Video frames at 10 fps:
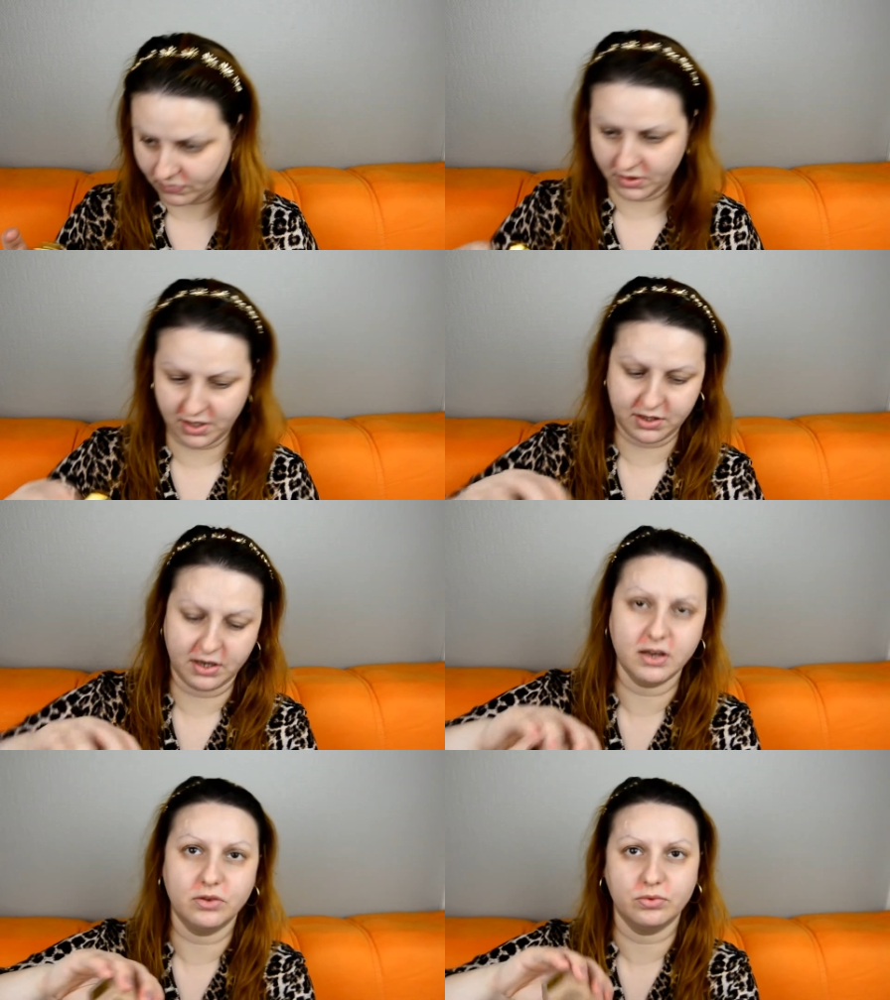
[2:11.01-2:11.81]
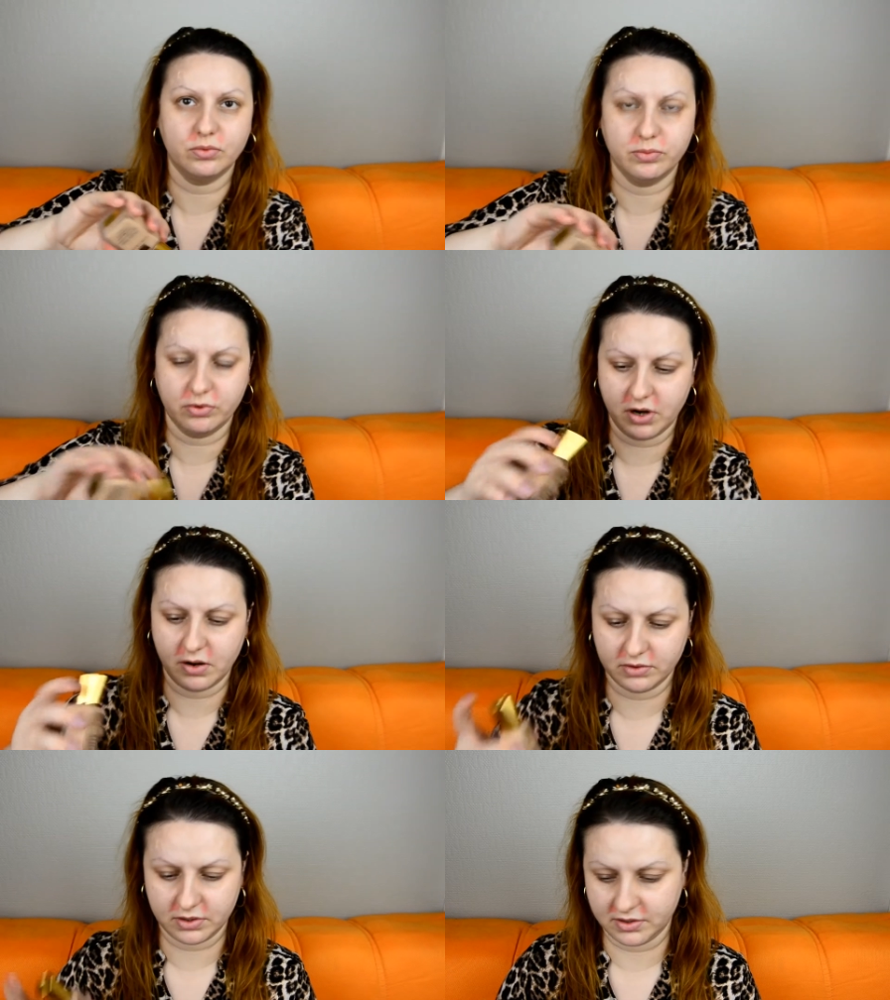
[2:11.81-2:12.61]
that I need to pour
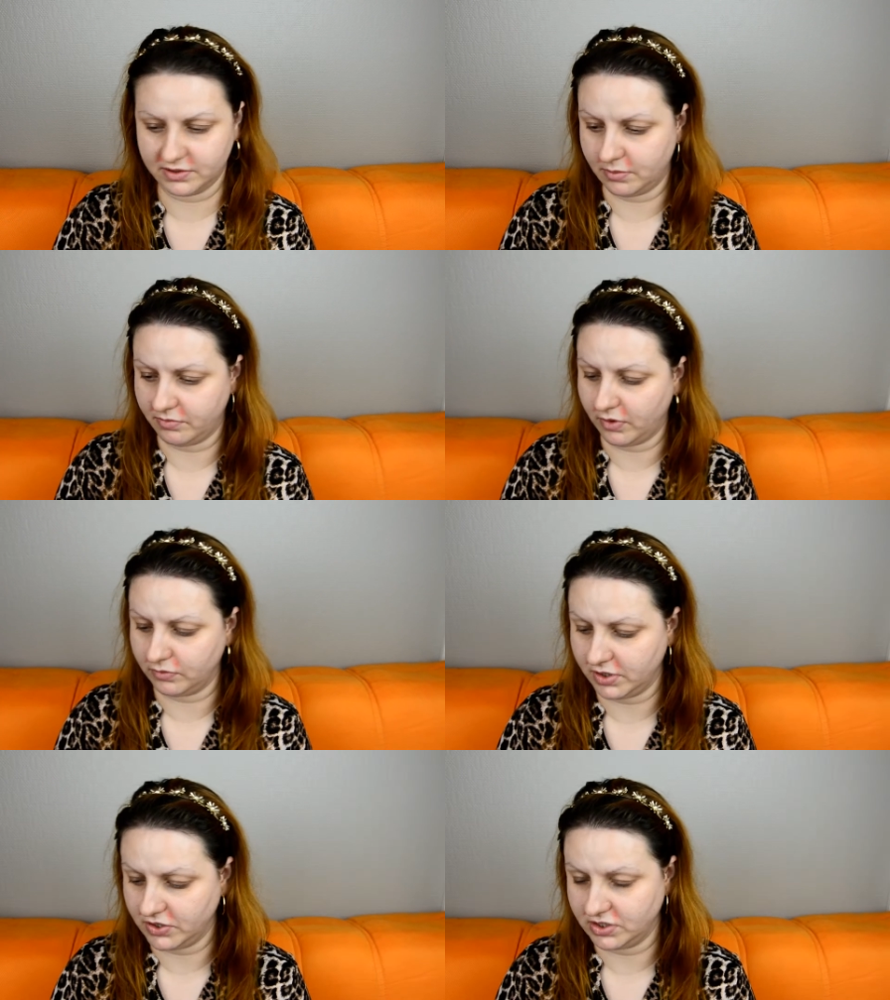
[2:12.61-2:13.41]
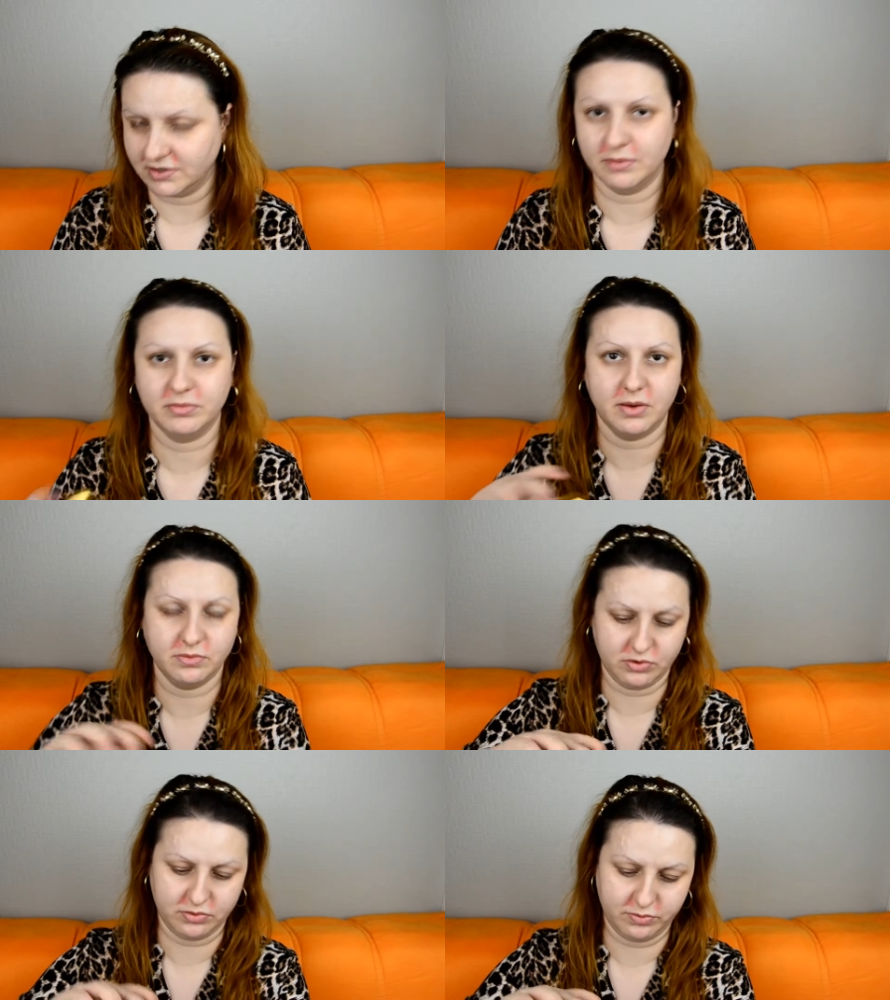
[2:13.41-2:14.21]
out uh, some foundation.
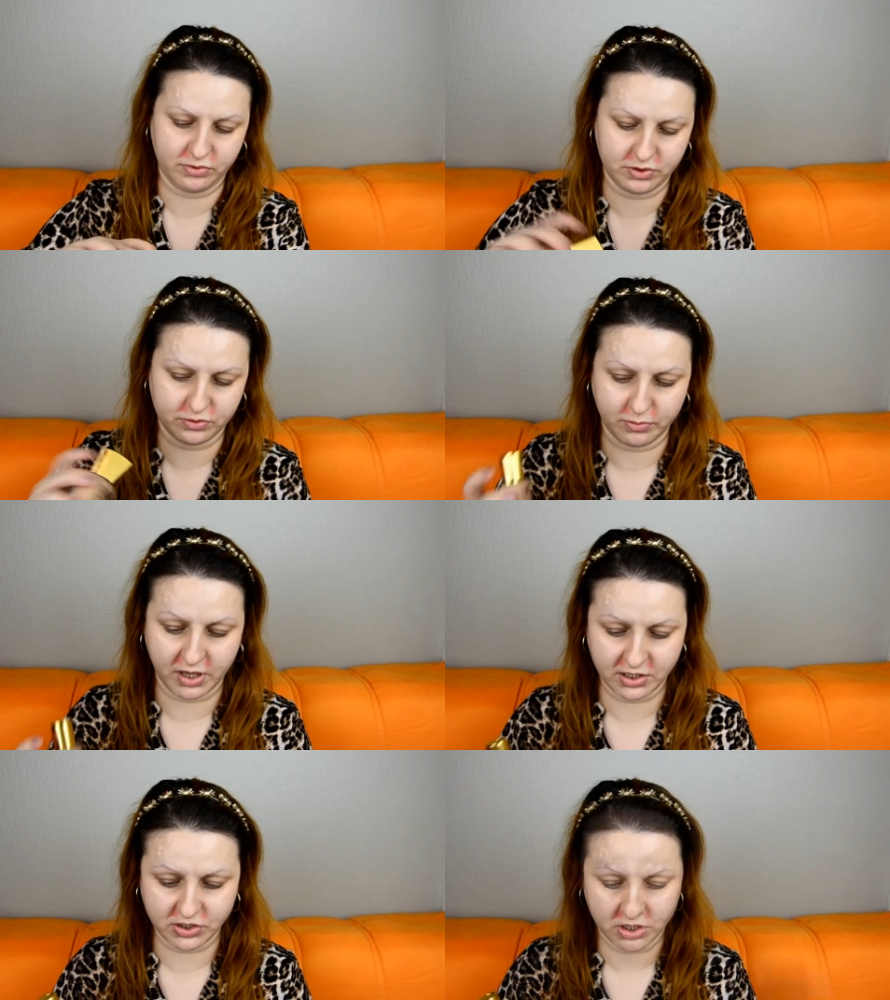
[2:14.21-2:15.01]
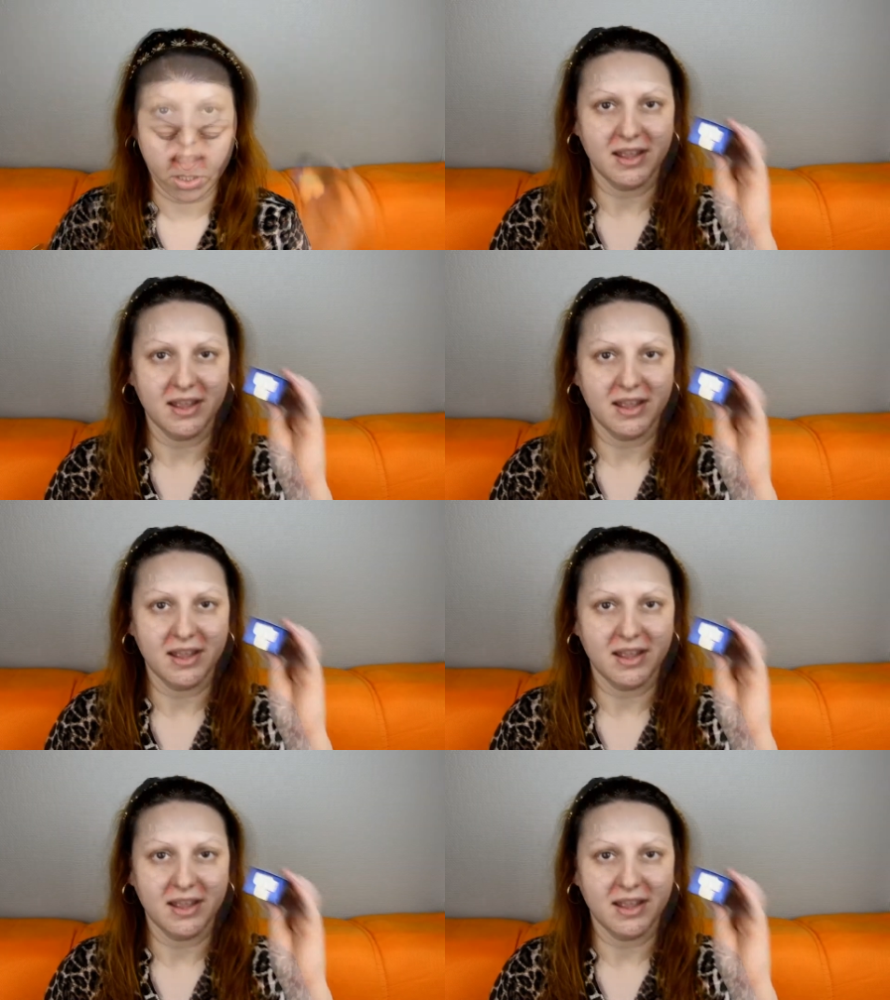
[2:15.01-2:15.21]
Sometimes you pour too much.